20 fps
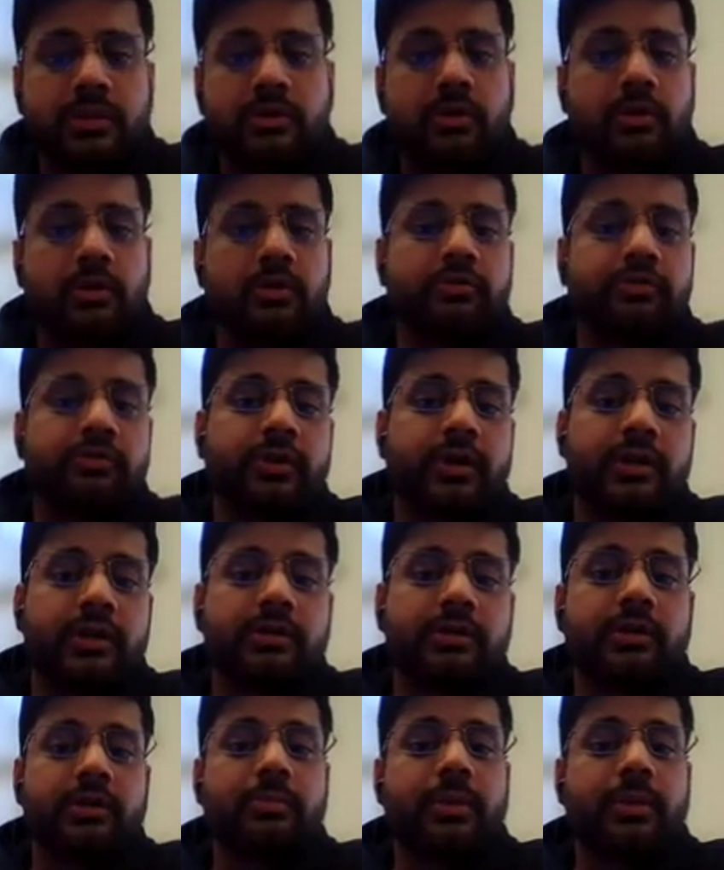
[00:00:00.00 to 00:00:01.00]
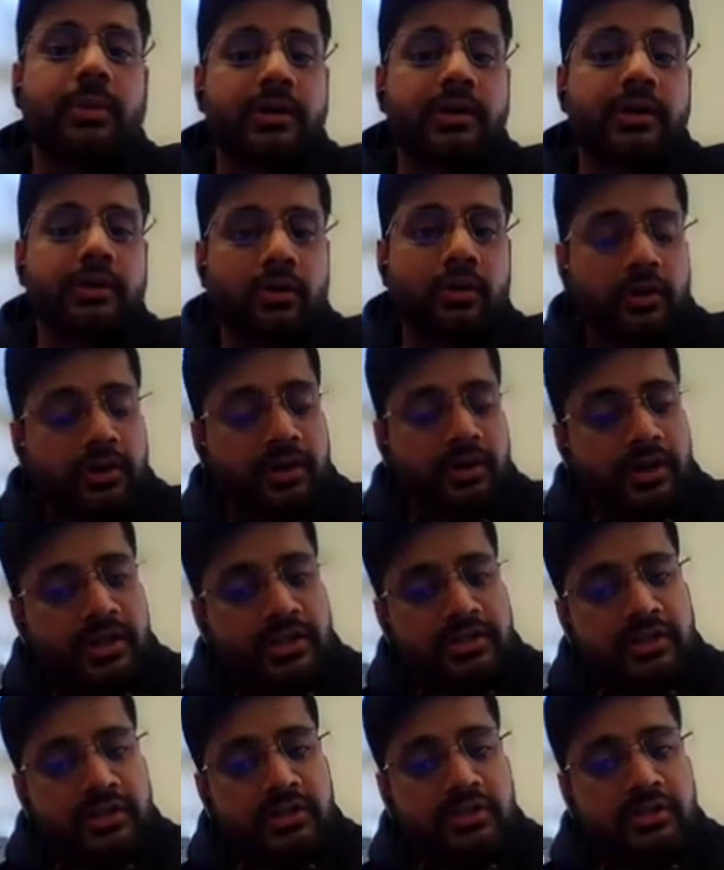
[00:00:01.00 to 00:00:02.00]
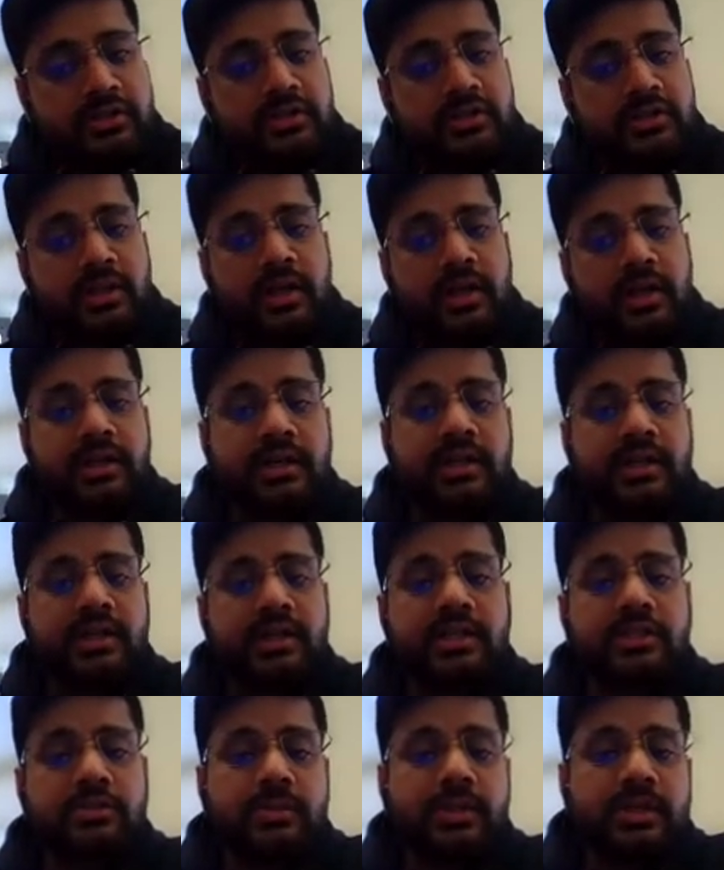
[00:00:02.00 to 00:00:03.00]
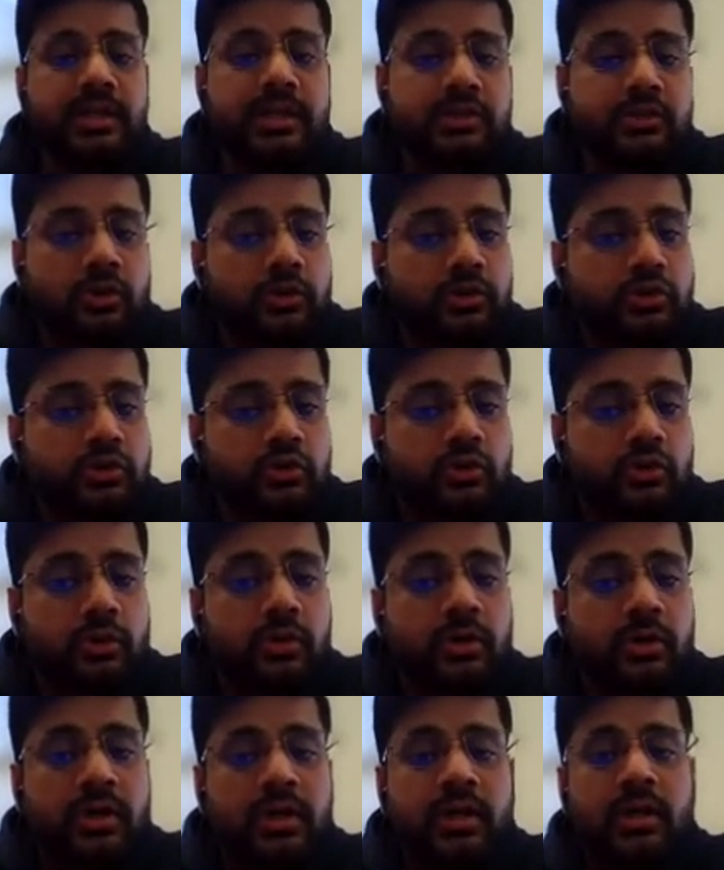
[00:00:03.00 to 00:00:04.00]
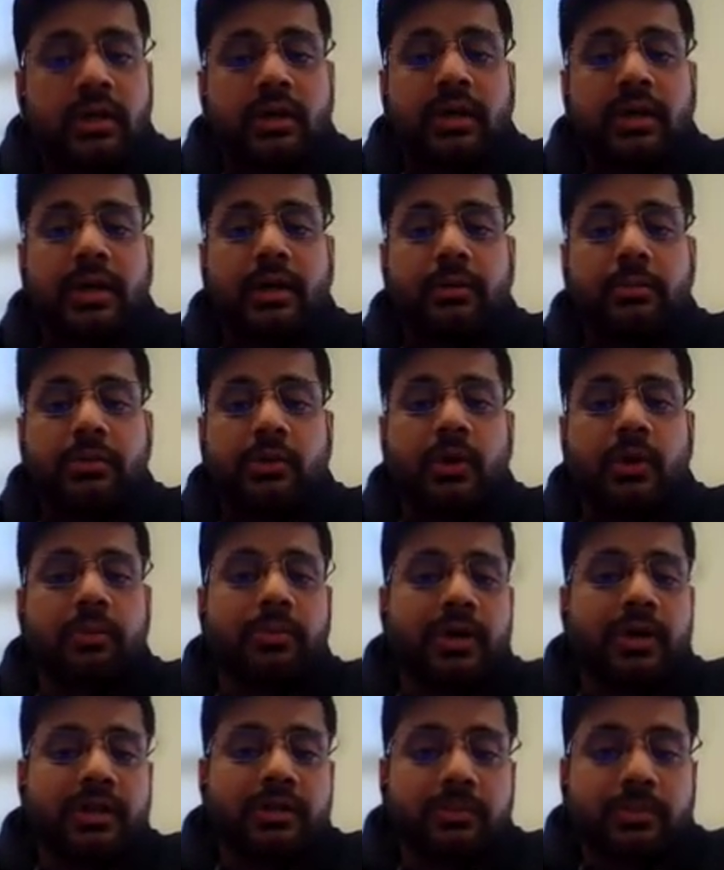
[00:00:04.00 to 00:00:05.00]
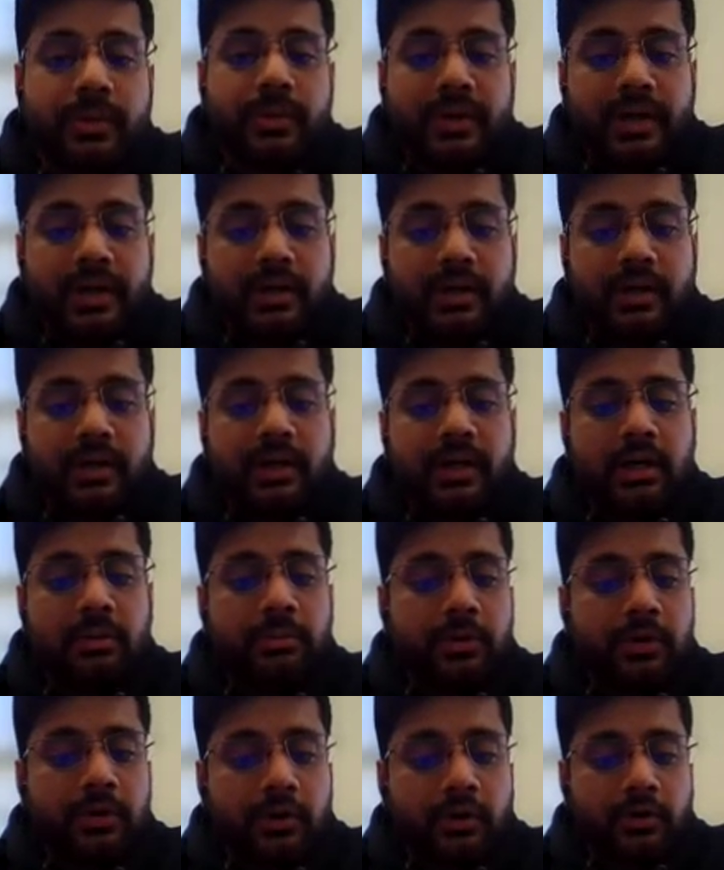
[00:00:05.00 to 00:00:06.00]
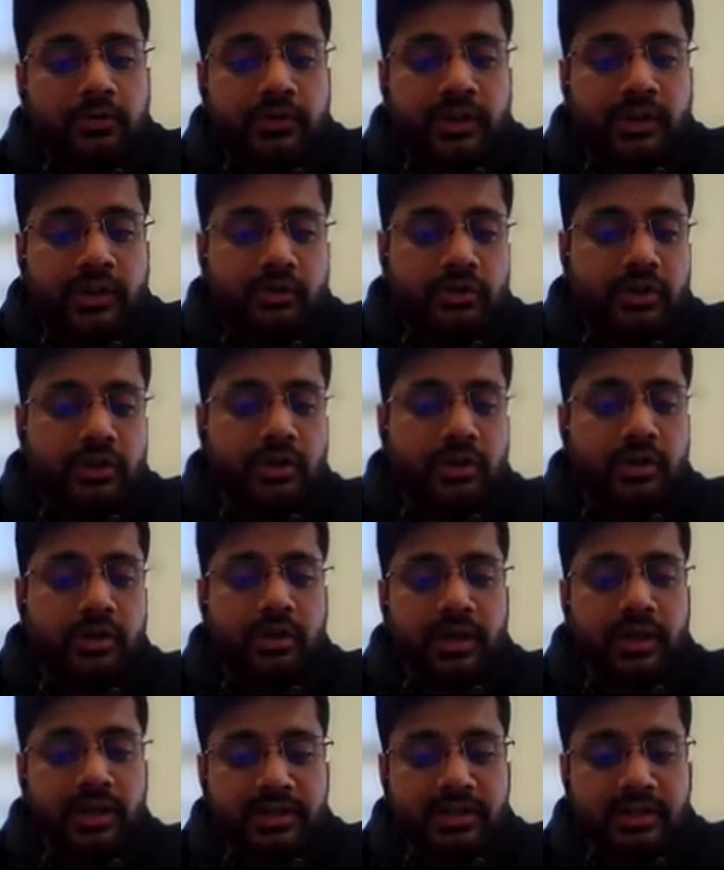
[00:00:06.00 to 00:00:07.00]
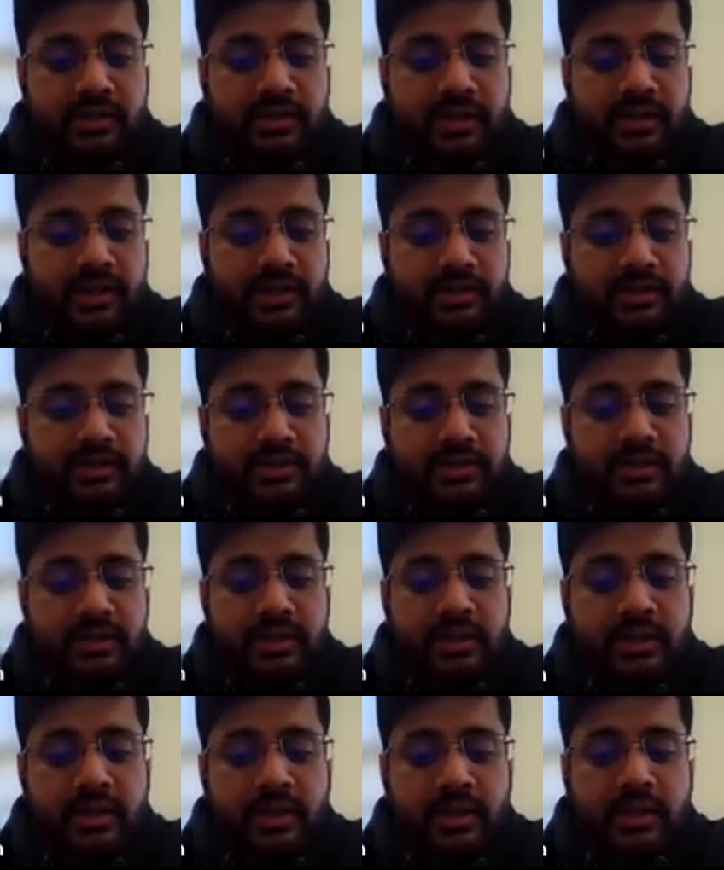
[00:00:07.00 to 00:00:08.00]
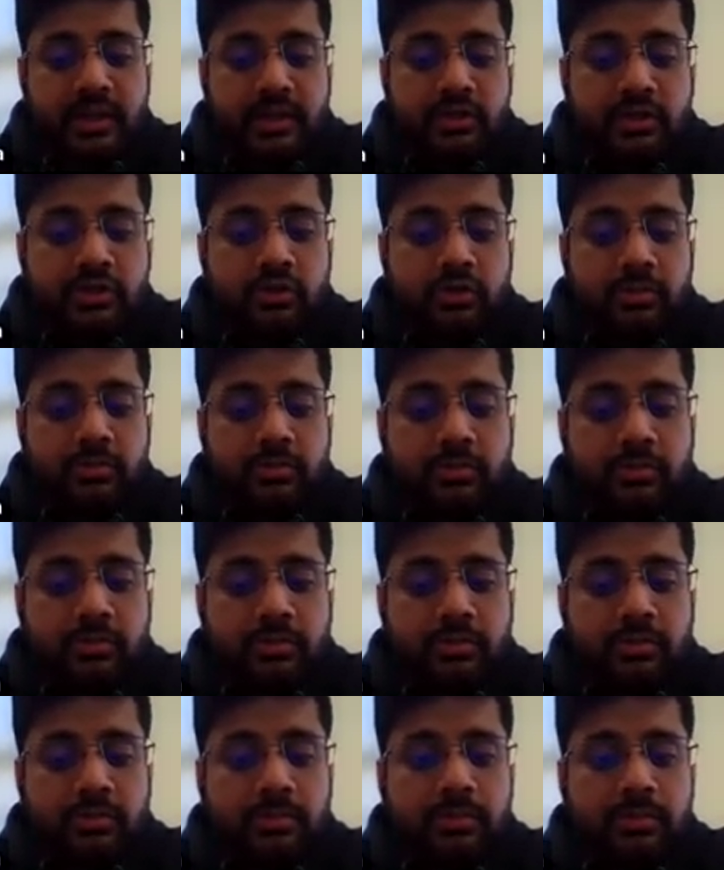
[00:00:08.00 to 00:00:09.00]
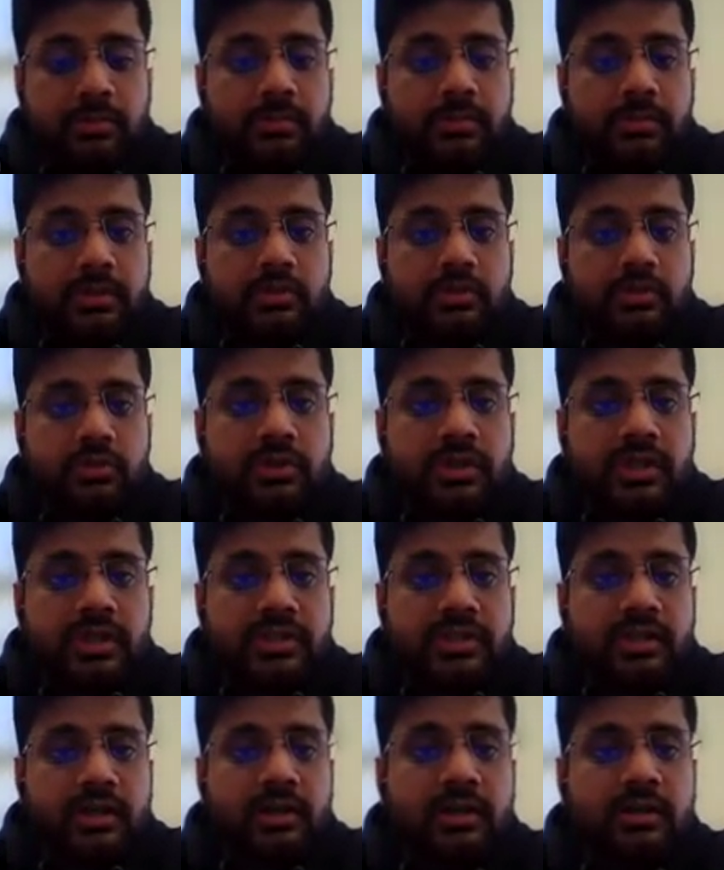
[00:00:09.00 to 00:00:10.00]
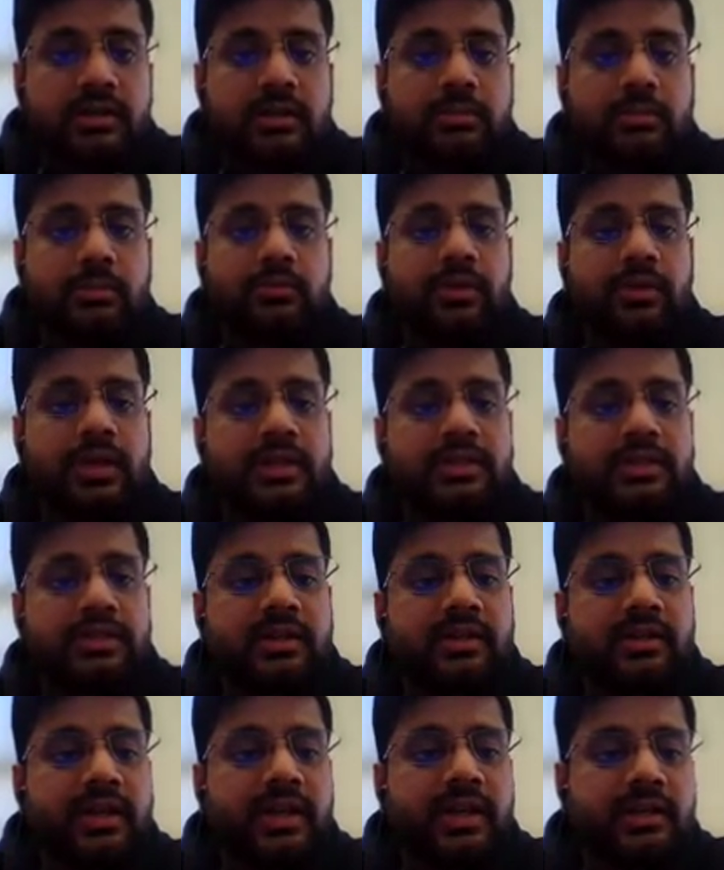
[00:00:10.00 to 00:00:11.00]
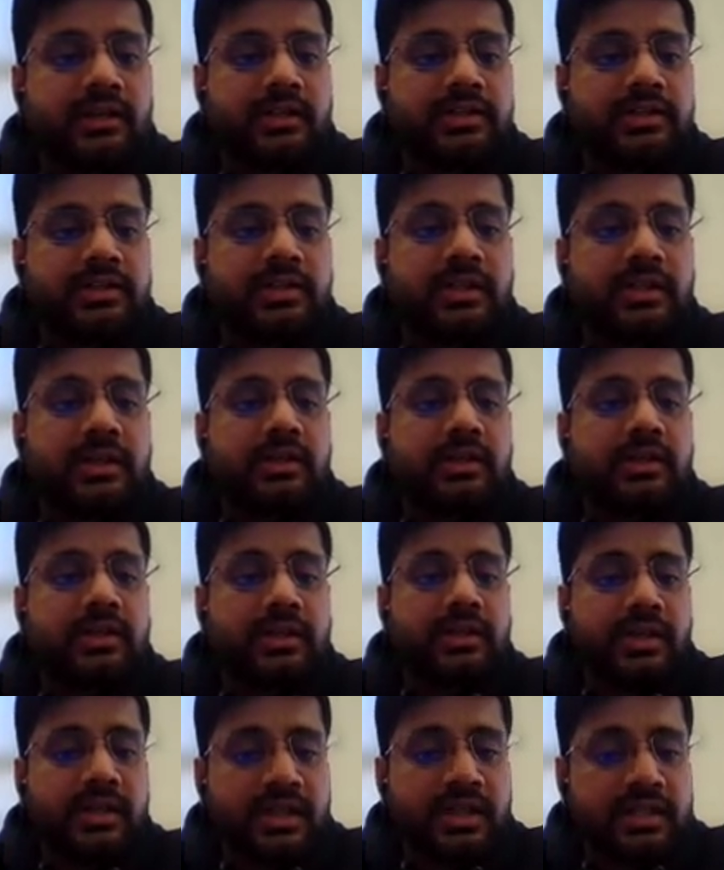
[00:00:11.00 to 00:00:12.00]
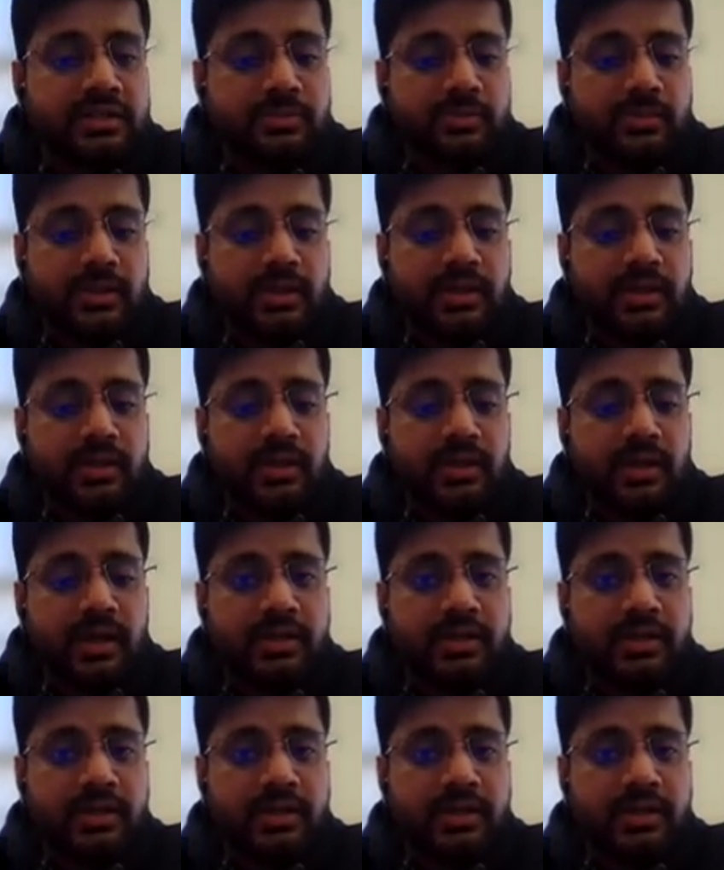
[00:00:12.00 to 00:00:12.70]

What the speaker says: a lot of other partner organizations, and TSP has also helped UiPath build a couple of solution accelerators. So these are some of the accelerators that TSP